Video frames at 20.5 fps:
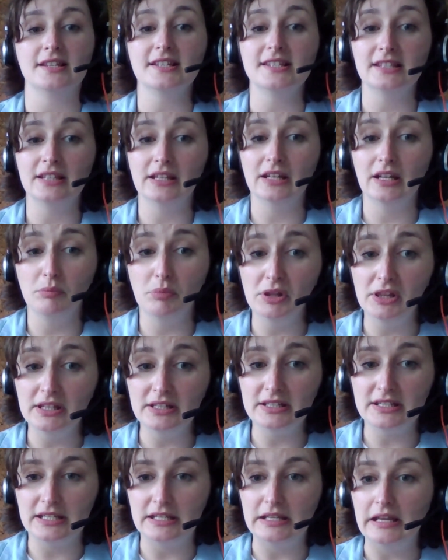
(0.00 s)

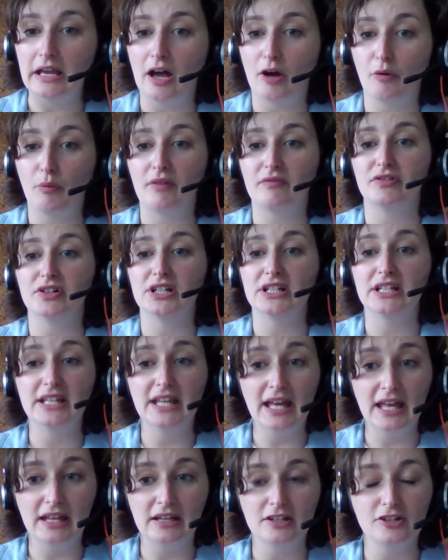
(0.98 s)
Sustainability, however,
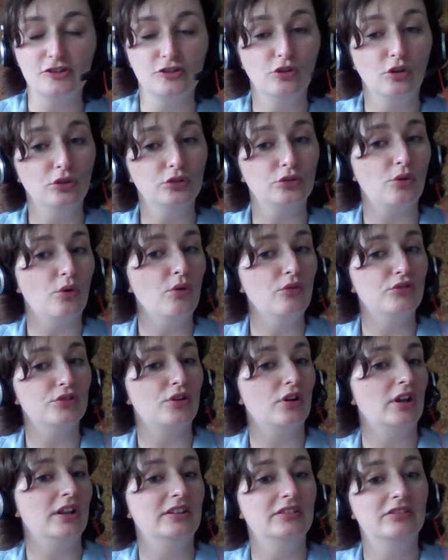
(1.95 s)
again, is not over
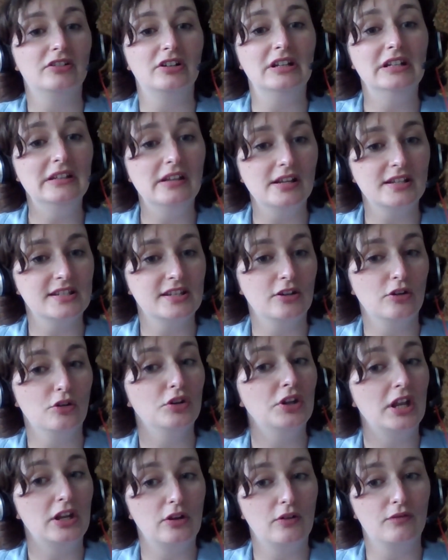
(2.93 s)
or under indexing
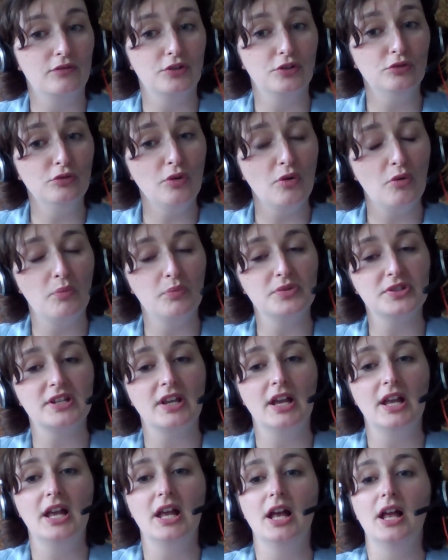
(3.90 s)
on any of the groups.
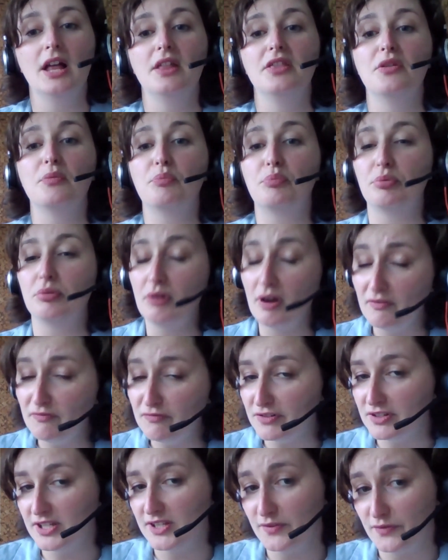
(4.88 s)
The
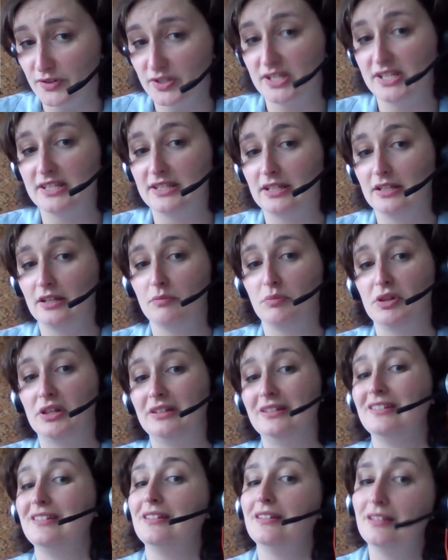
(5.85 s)
preference for
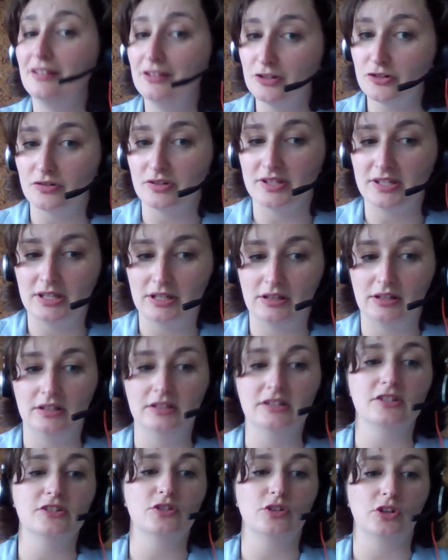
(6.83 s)
sustainability, interestingly,
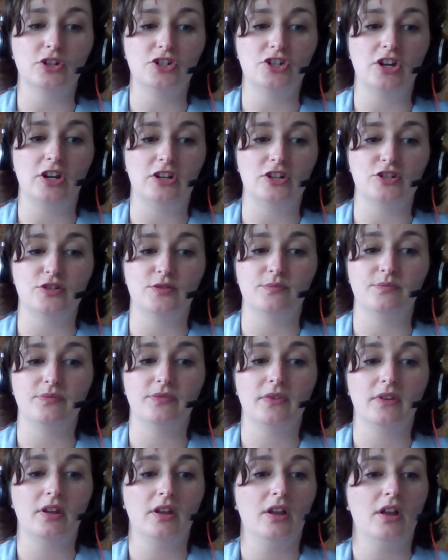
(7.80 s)
does not change.
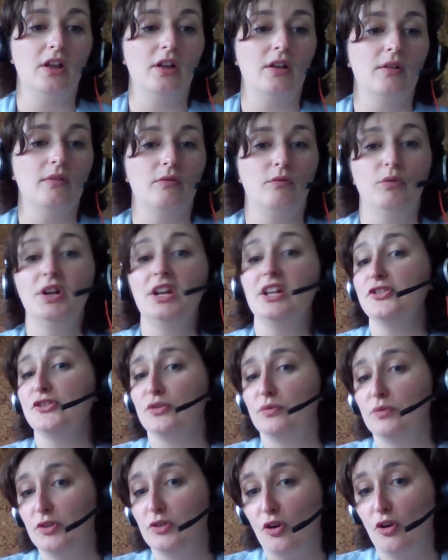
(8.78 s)
What else
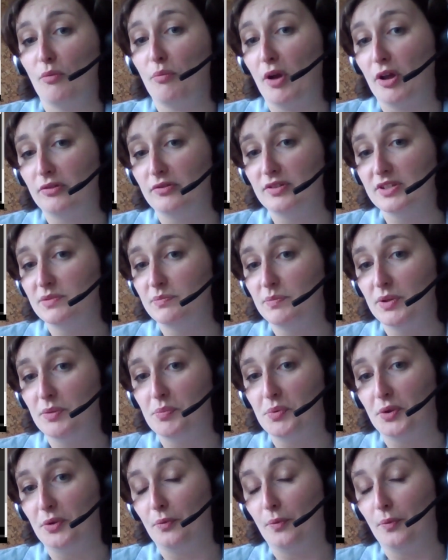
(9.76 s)
do we know about these people?